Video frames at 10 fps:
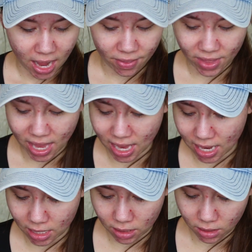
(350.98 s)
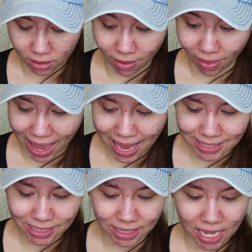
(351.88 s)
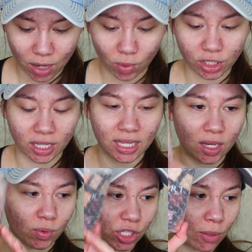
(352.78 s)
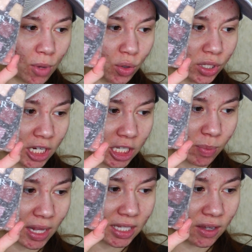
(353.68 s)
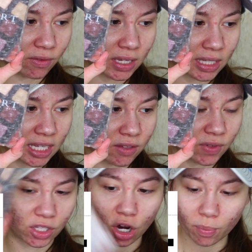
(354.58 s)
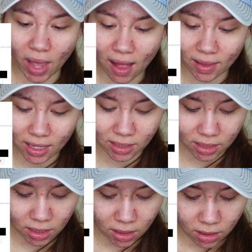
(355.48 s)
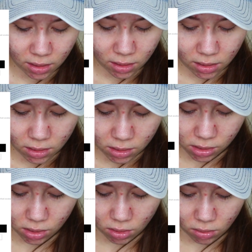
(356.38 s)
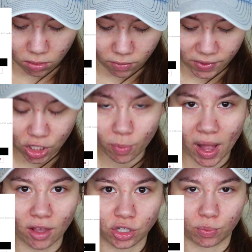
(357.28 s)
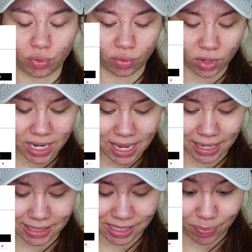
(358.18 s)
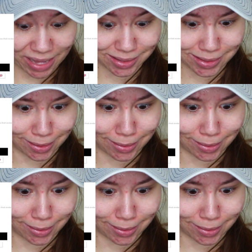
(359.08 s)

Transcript: And then the last thing, which I think was the most expensive, is this Visart palette. So Visart palettes are pretty expensive.